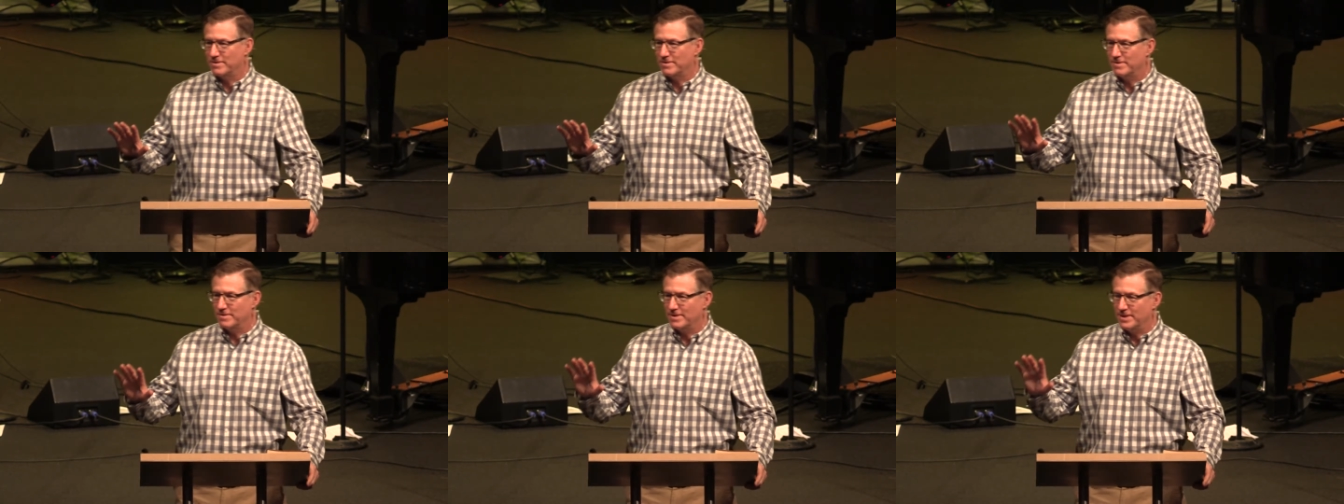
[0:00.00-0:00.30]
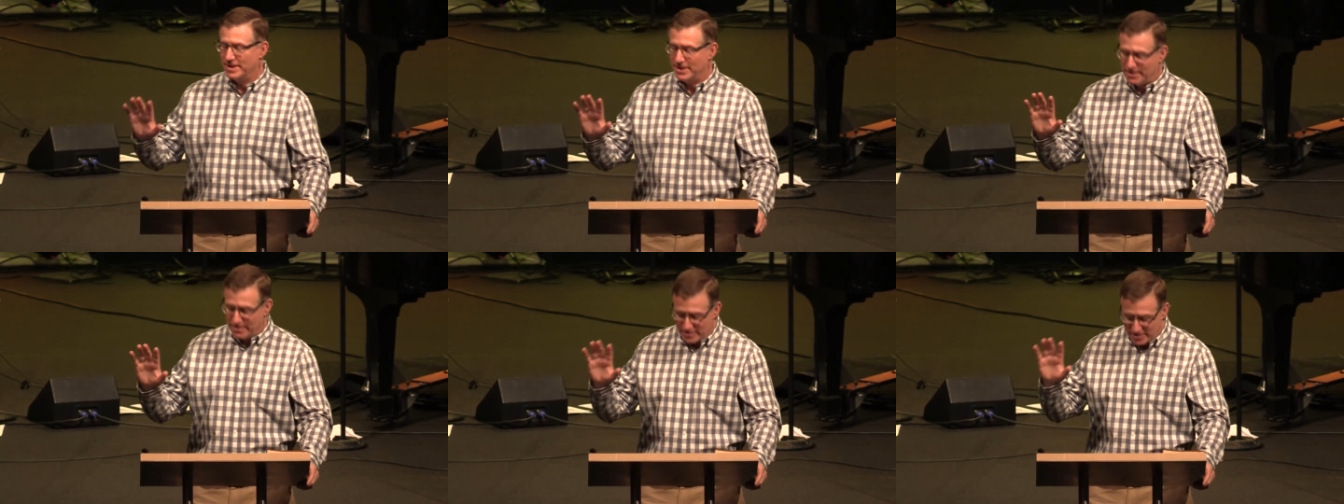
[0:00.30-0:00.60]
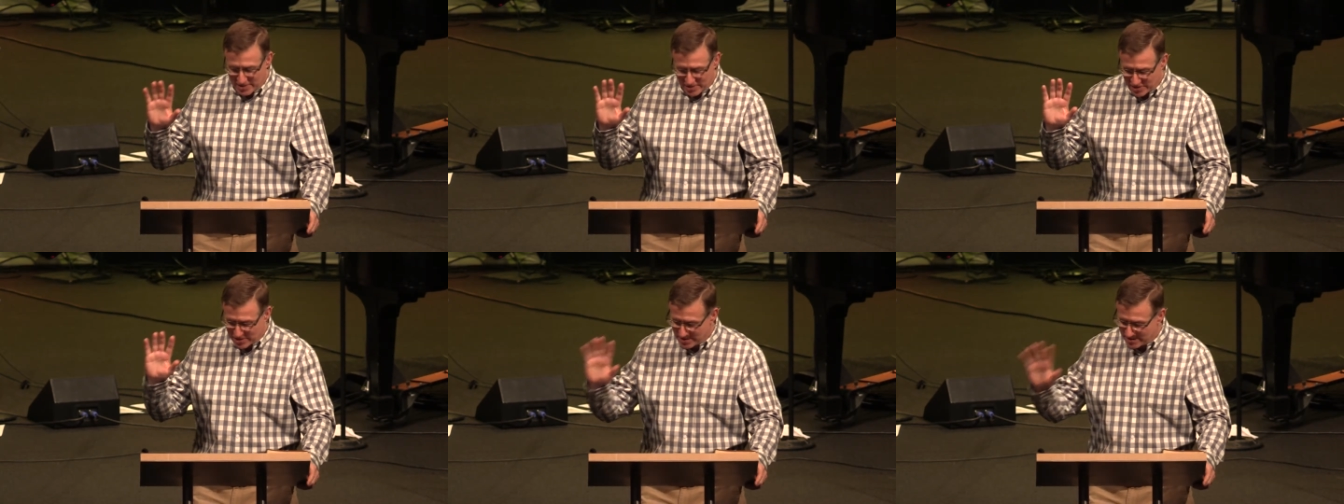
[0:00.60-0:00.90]
in,
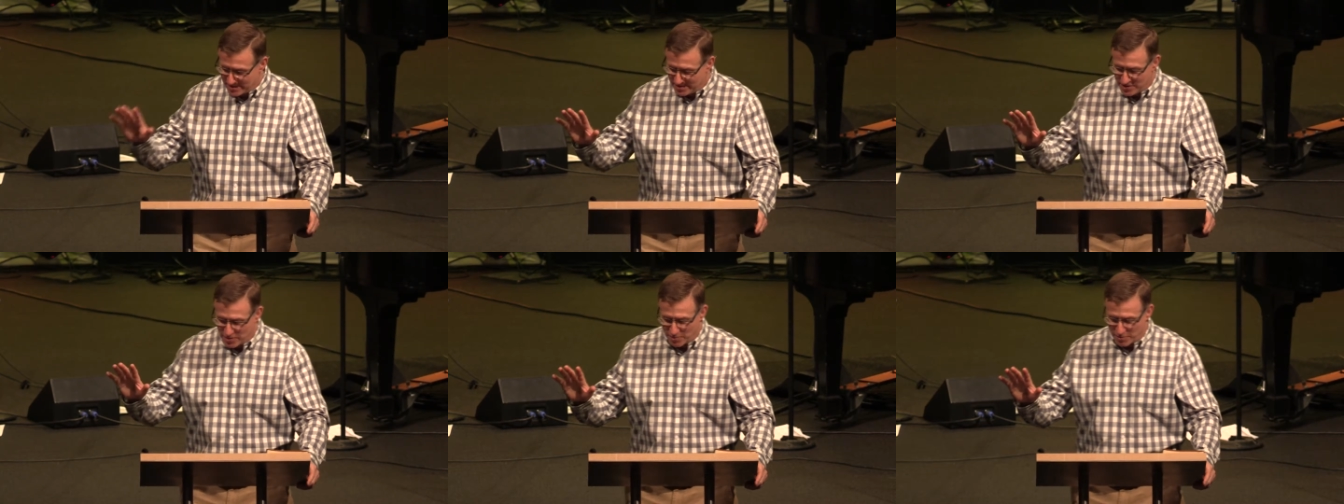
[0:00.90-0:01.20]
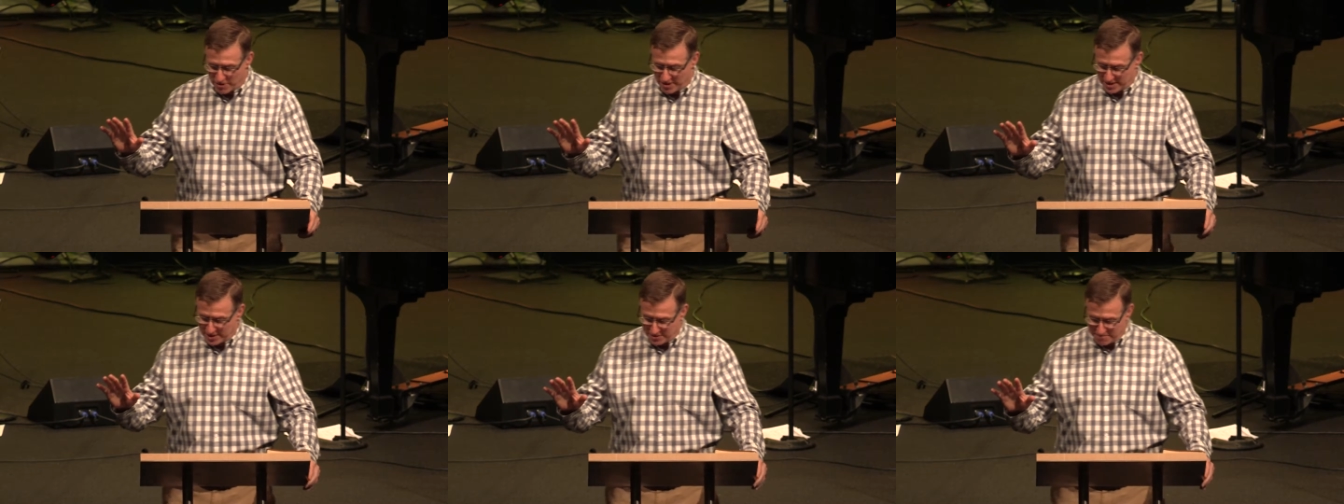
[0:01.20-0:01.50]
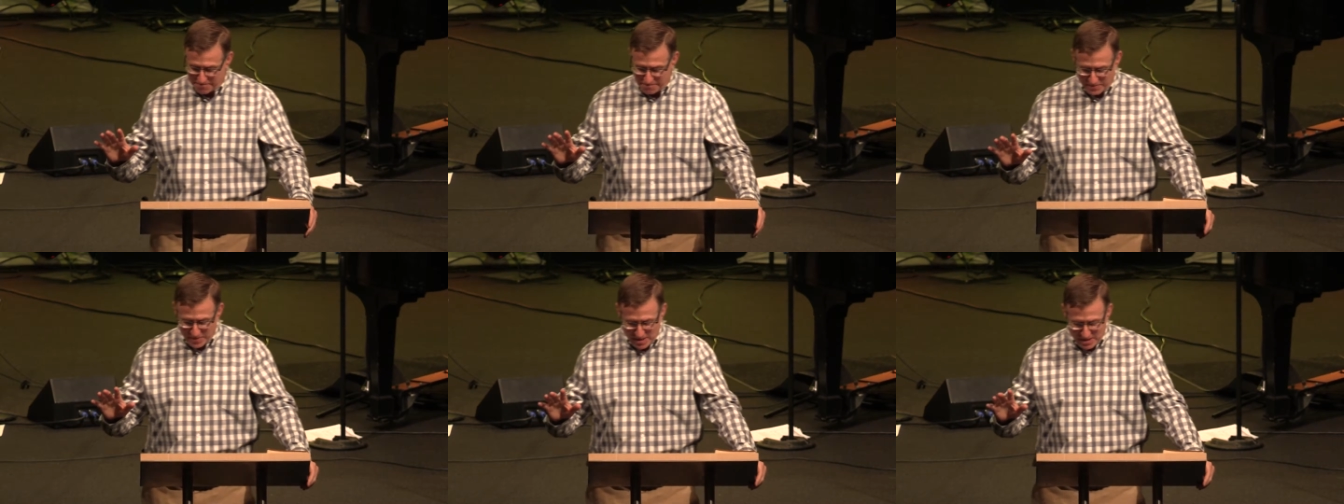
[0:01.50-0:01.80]
just numerous.
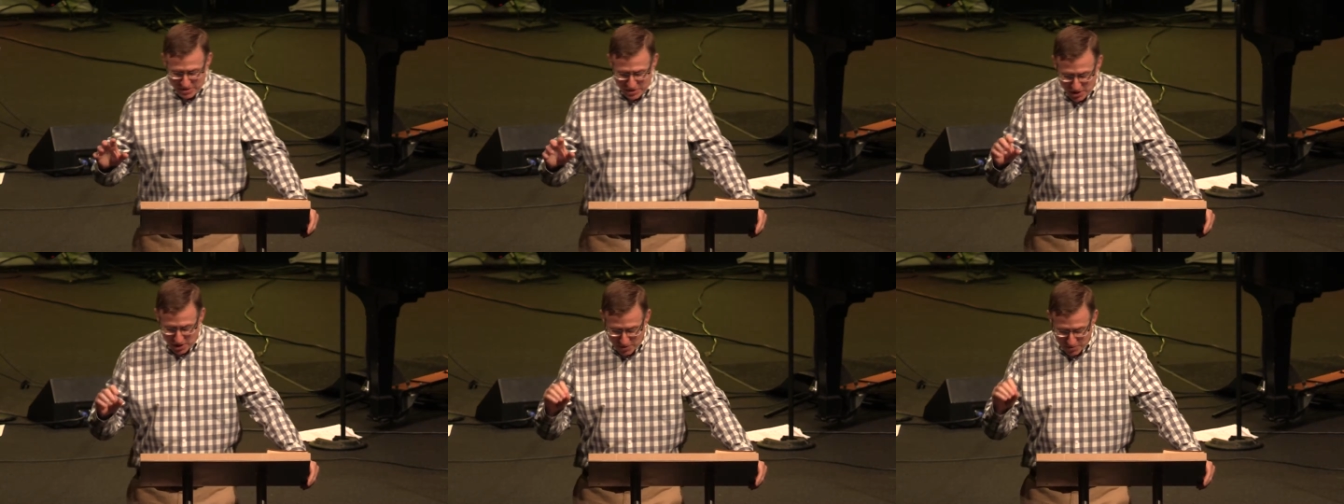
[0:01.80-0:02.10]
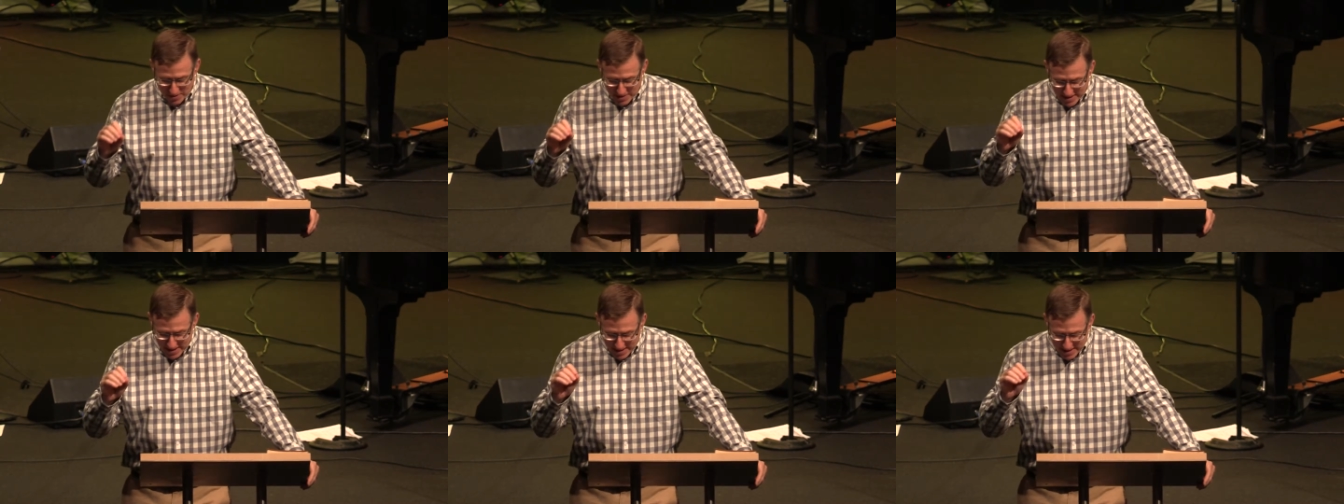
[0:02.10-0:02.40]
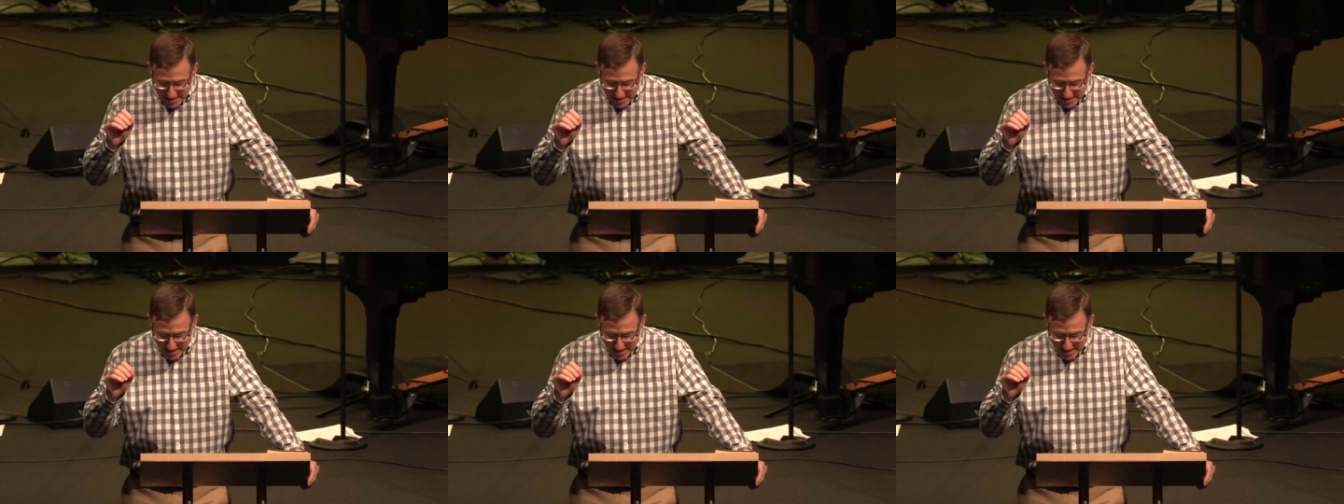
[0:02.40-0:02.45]
So